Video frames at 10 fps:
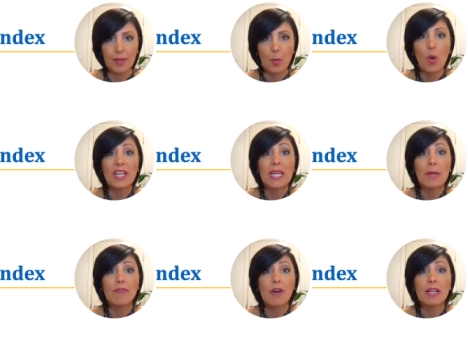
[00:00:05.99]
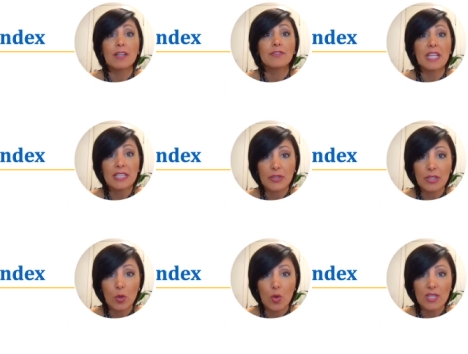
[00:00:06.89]
One heap file of data
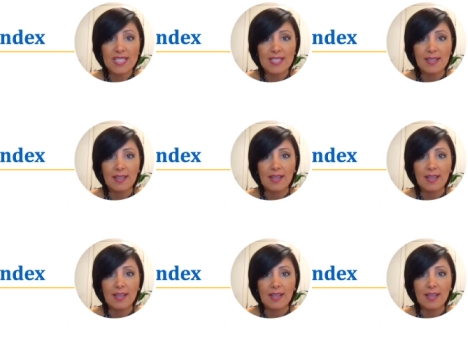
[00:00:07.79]
records